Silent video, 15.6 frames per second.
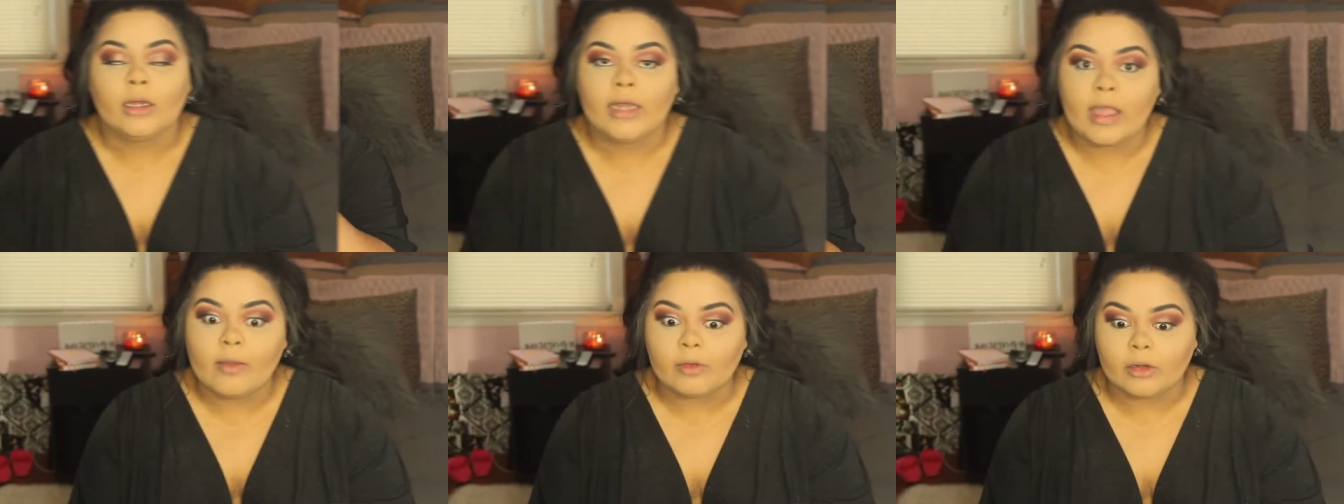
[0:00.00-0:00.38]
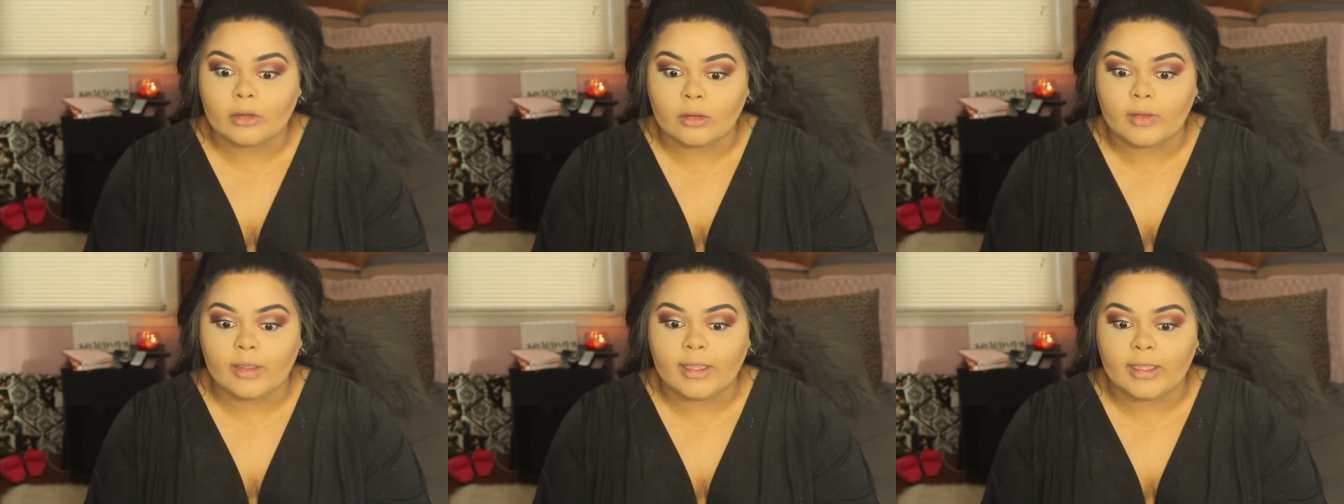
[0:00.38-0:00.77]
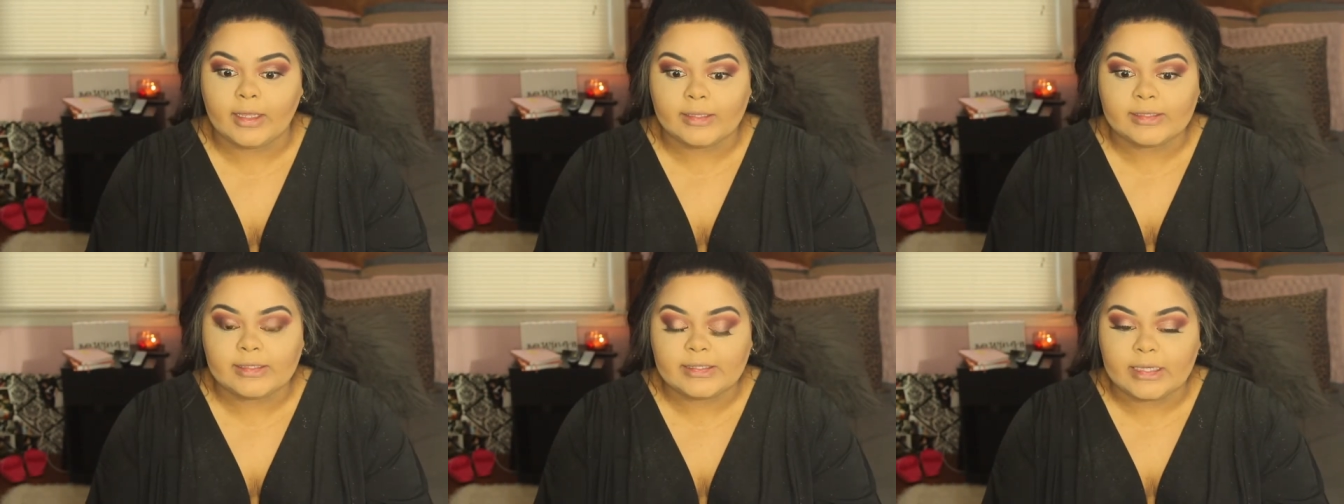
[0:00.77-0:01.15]
Now we're gonna go
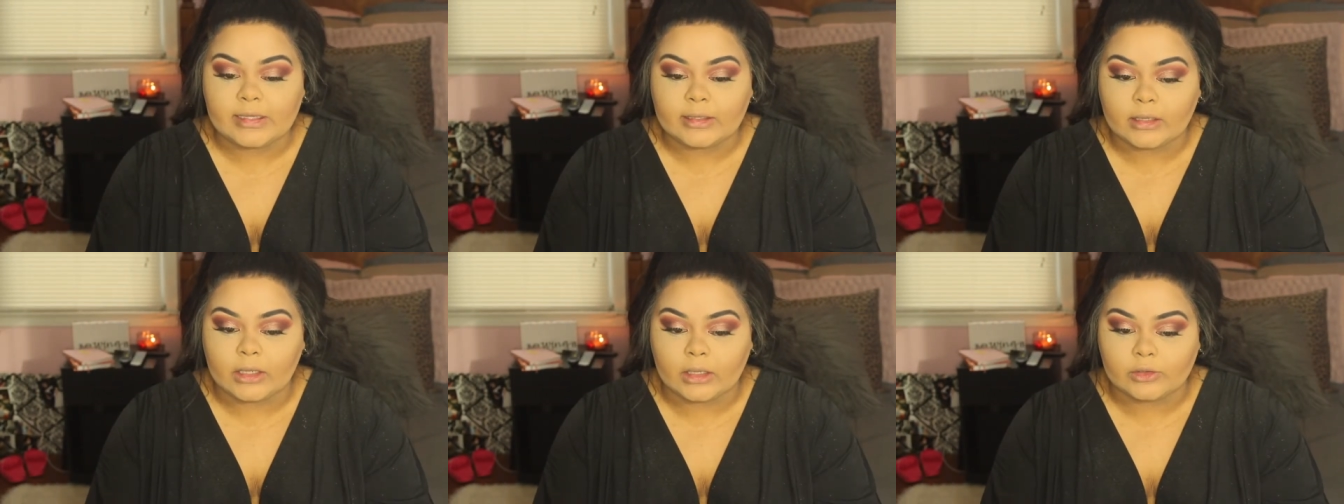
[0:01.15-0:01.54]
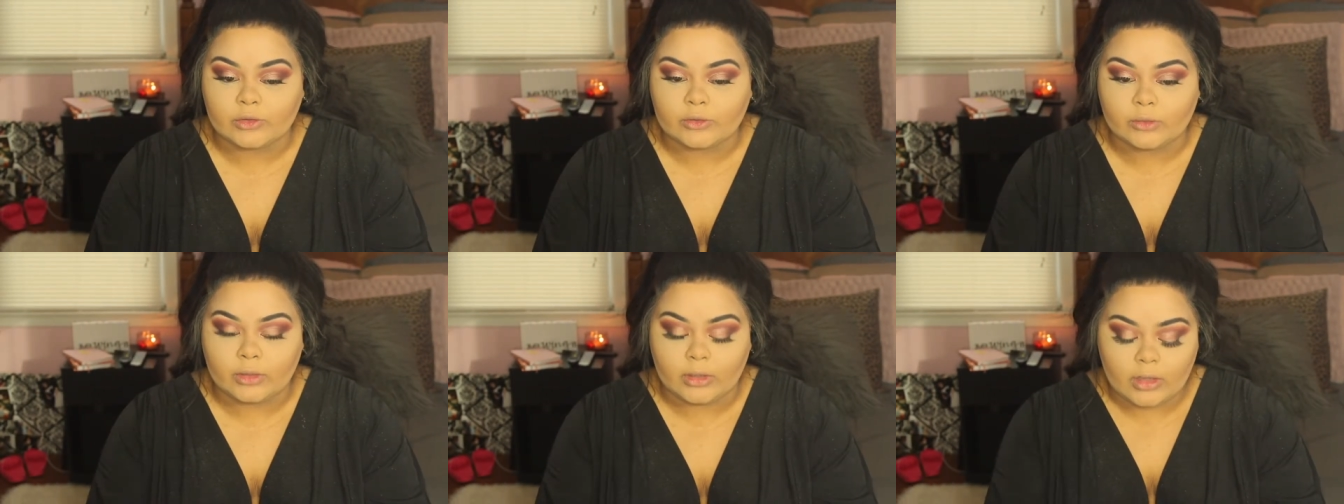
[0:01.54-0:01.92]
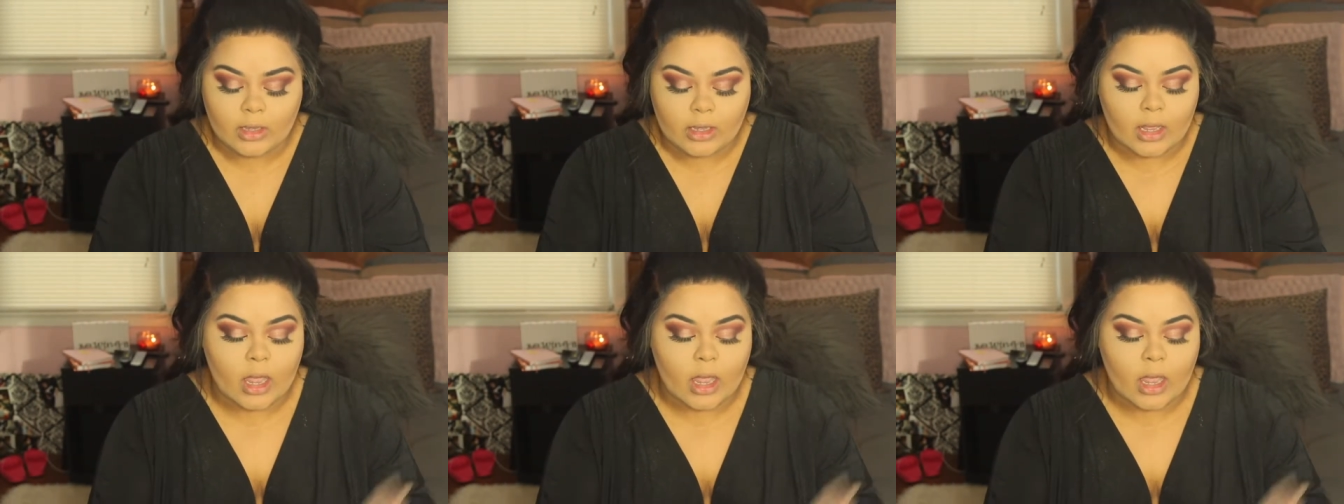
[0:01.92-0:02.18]
ahead and set the contour.